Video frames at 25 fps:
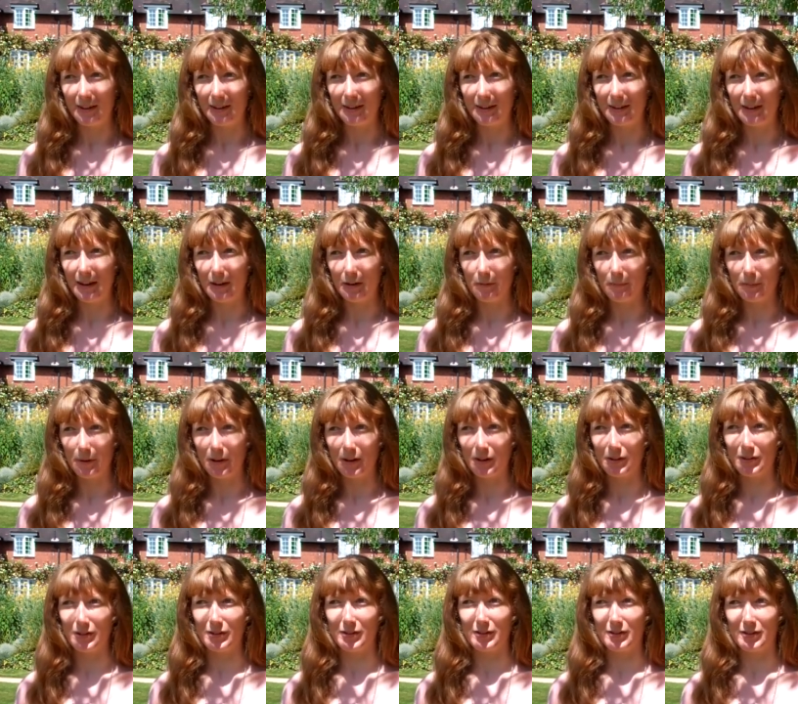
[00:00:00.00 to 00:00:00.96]
YALP
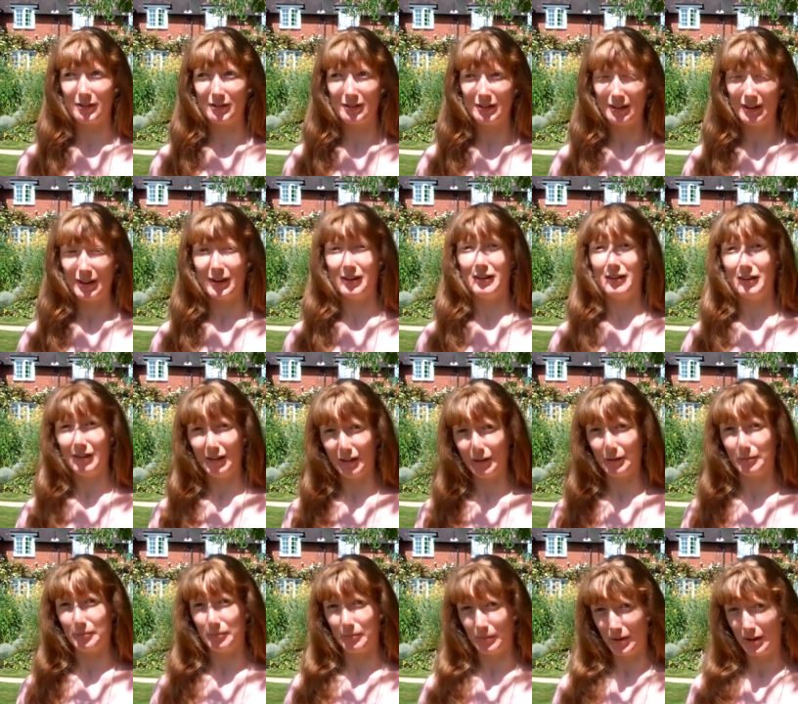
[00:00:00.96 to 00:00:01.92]
has,
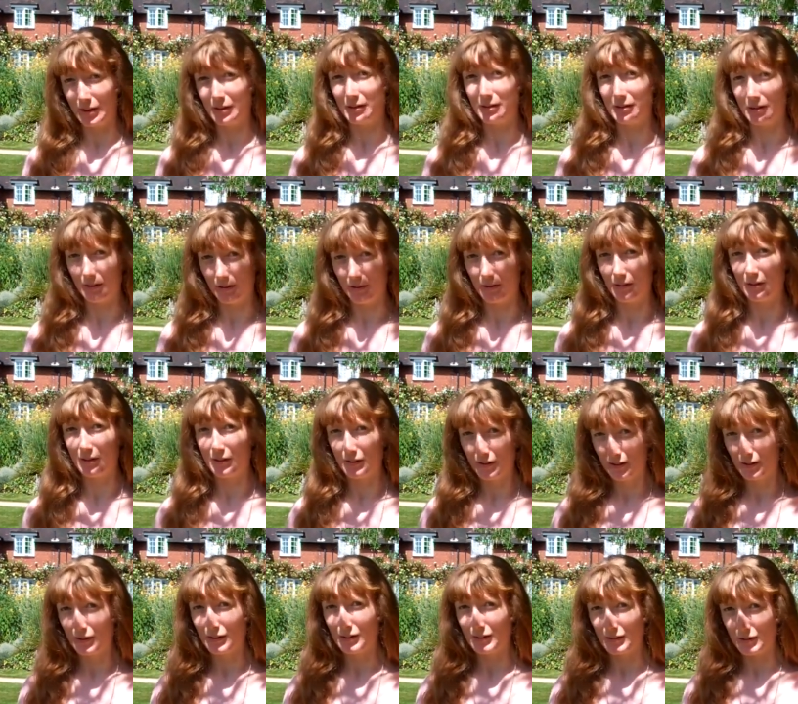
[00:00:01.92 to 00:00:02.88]
helped me to
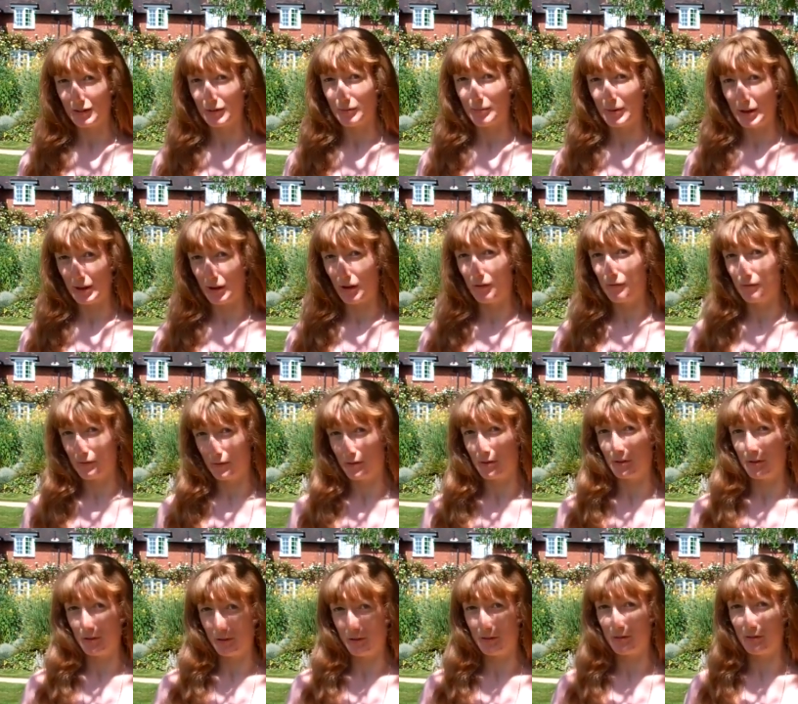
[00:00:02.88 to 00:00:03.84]
be
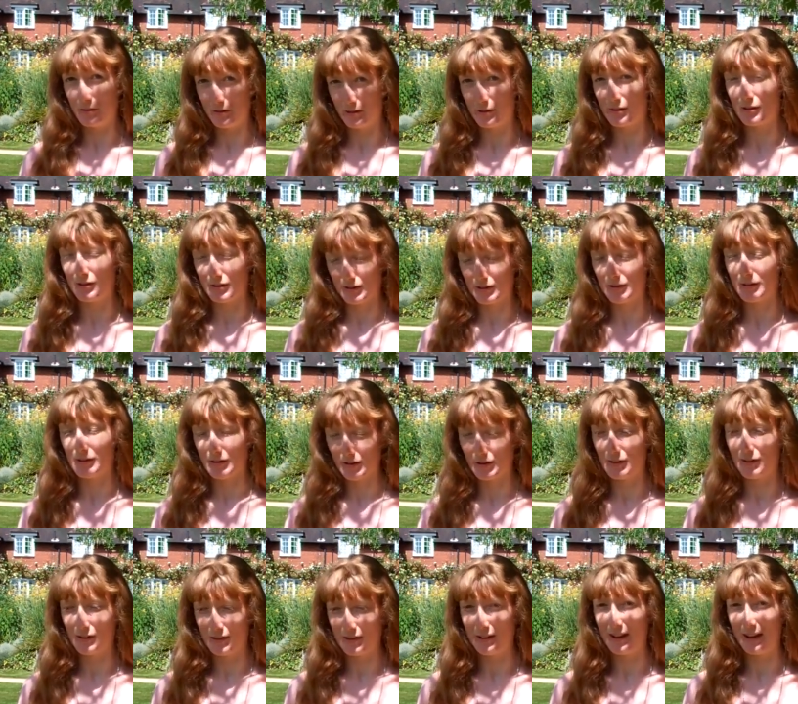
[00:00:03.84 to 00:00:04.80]
confident and,
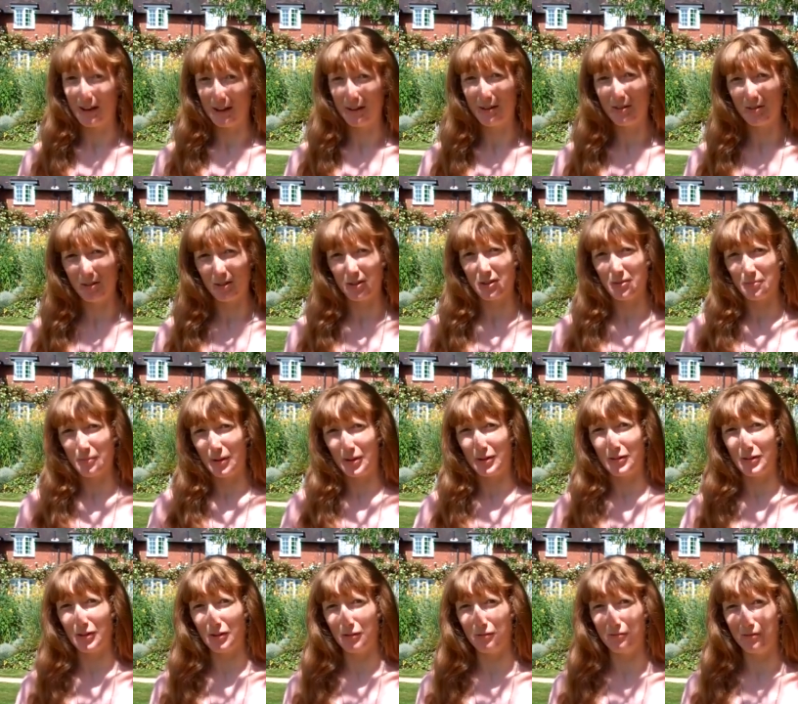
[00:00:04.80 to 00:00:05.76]
trust
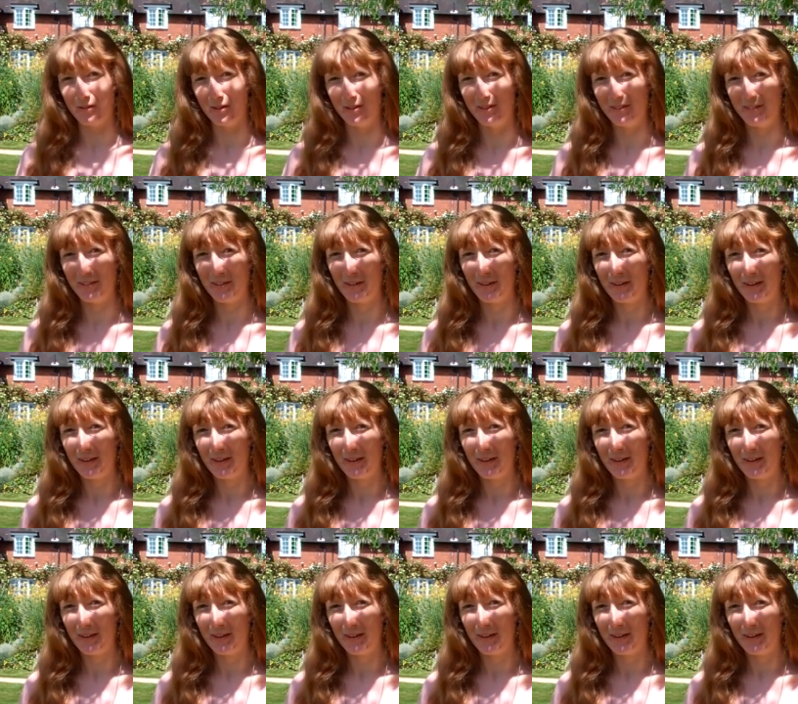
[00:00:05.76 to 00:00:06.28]
myself and,